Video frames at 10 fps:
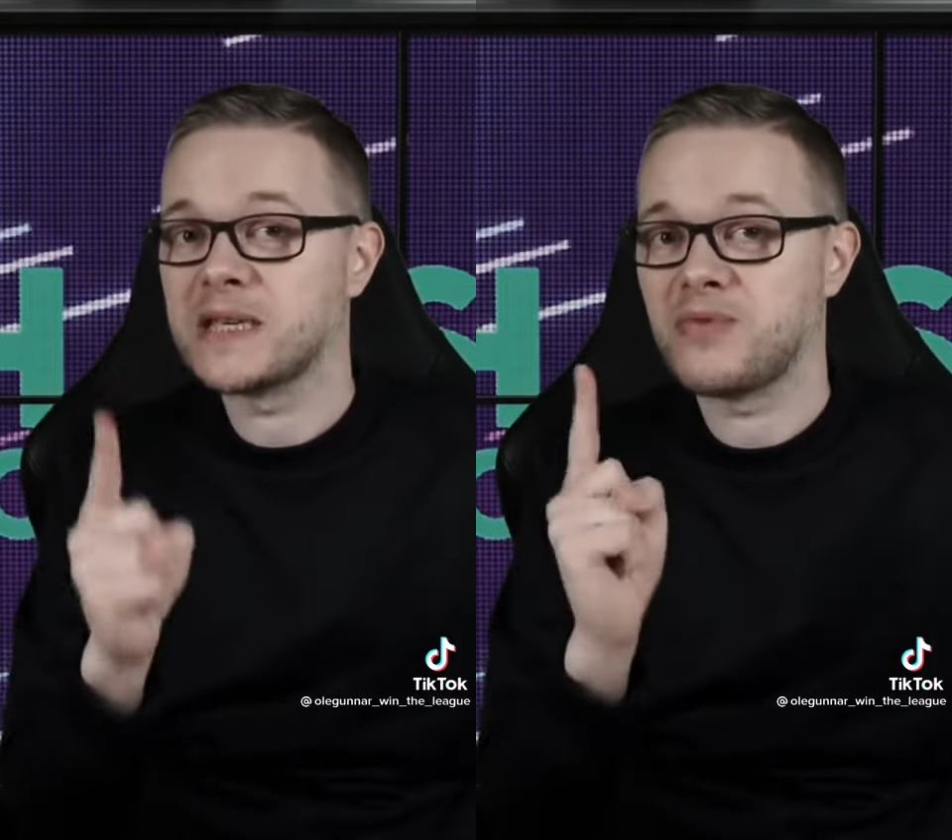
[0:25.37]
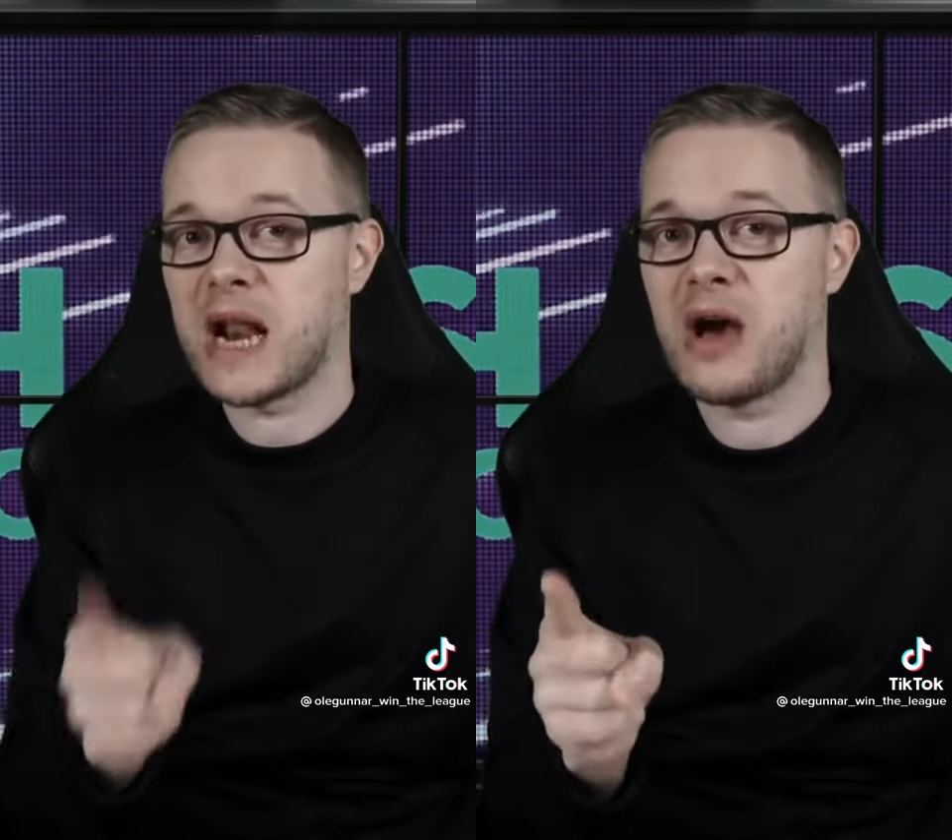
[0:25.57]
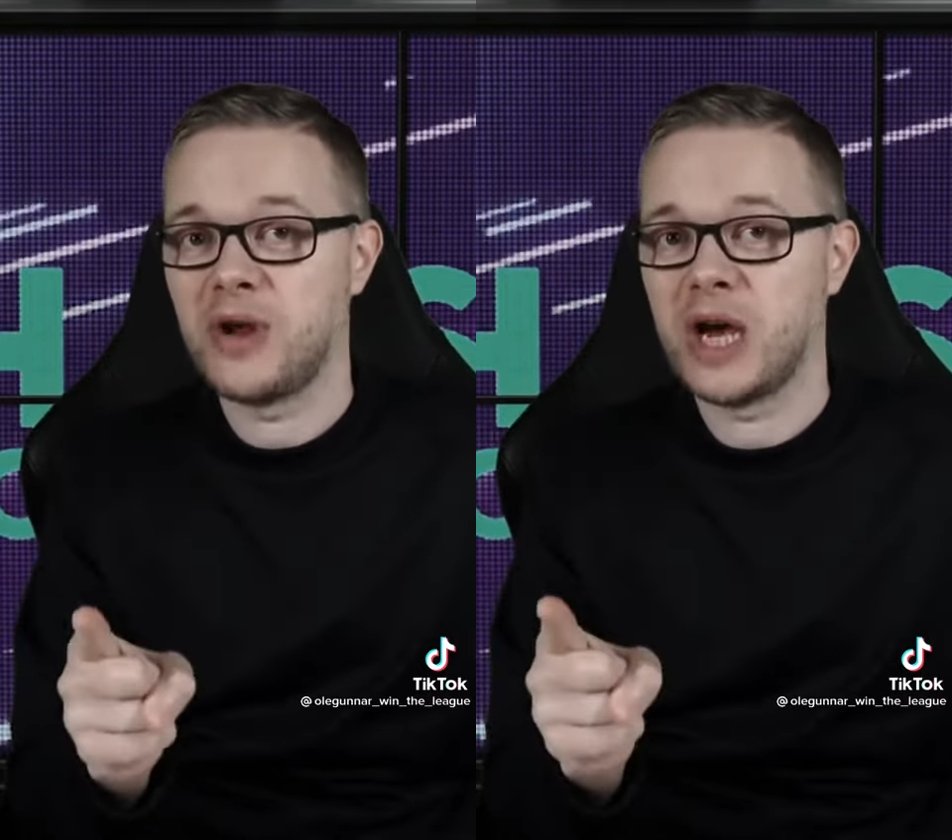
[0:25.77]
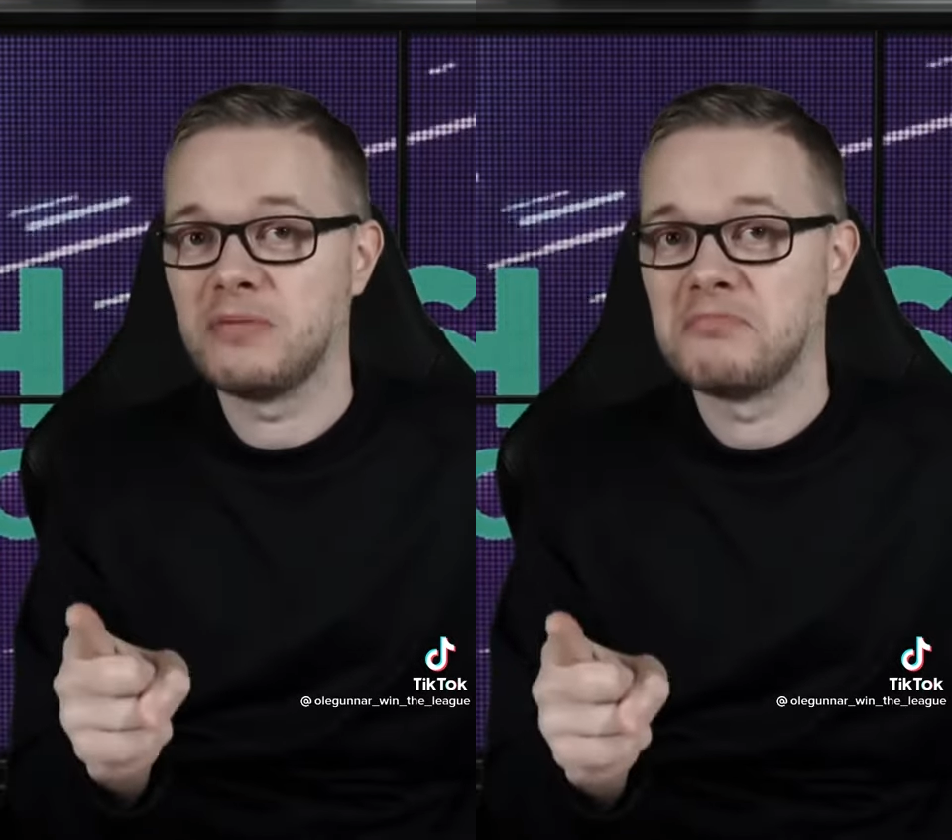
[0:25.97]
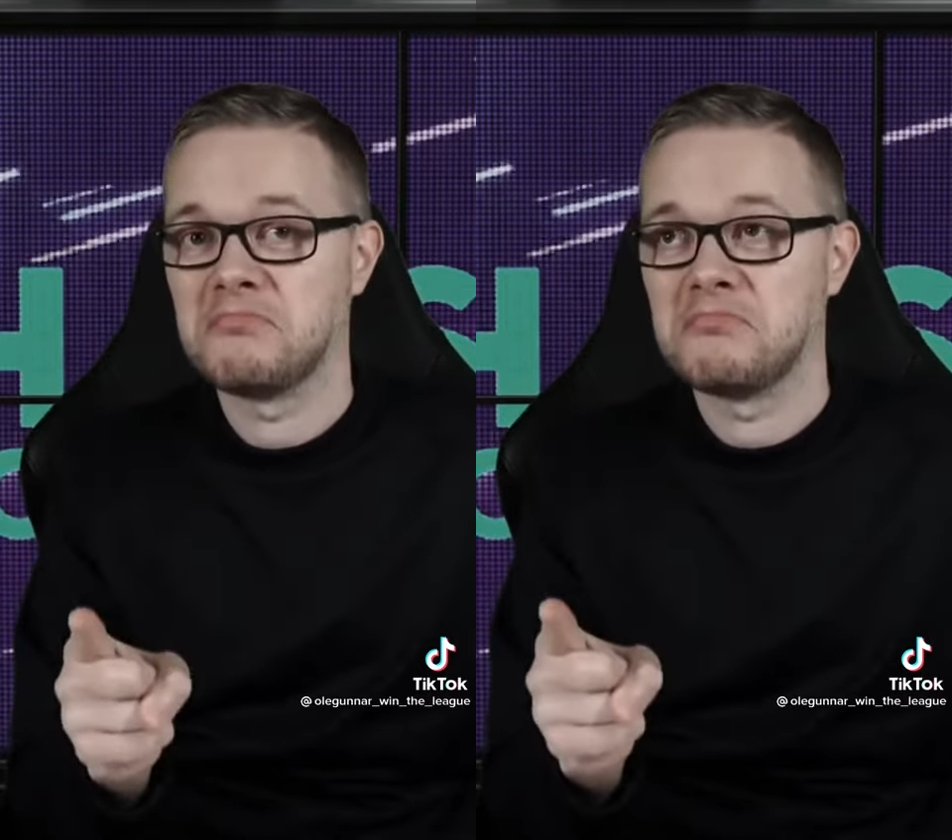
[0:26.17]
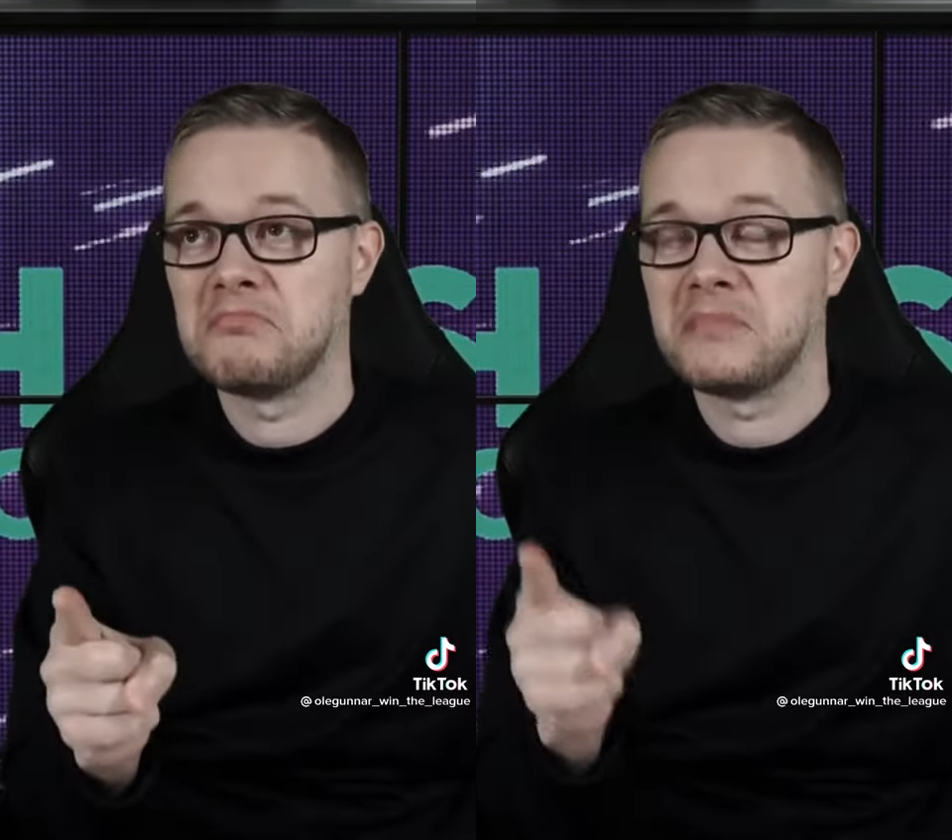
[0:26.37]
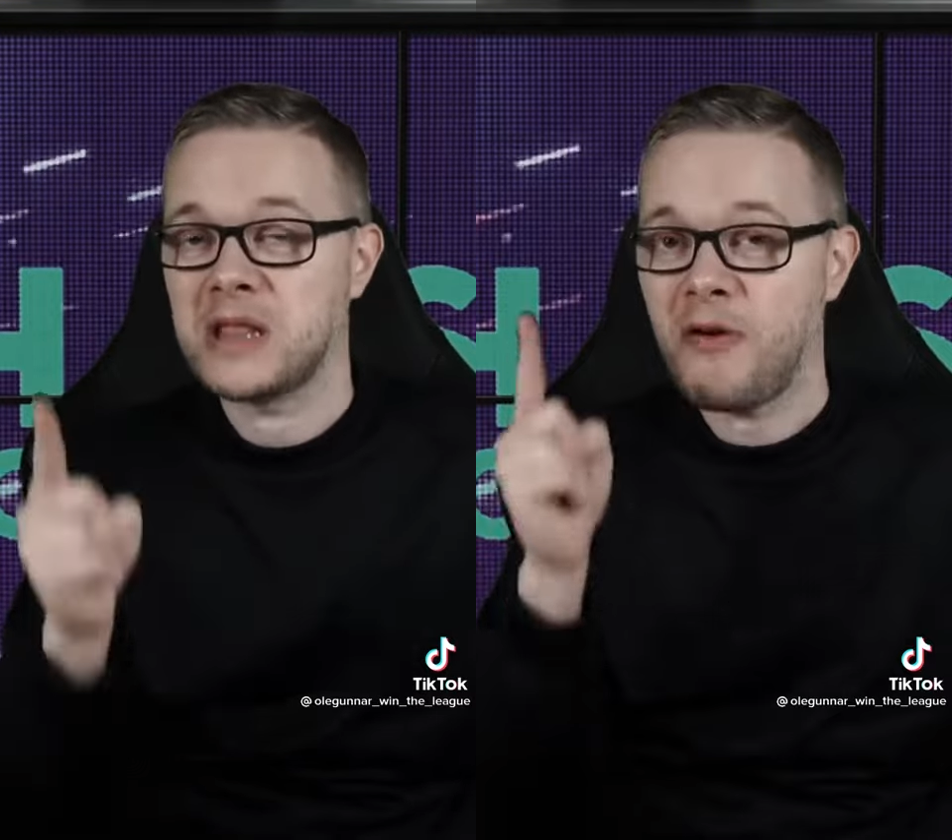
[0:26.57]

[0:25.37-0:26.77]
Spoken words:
to Ronaldo.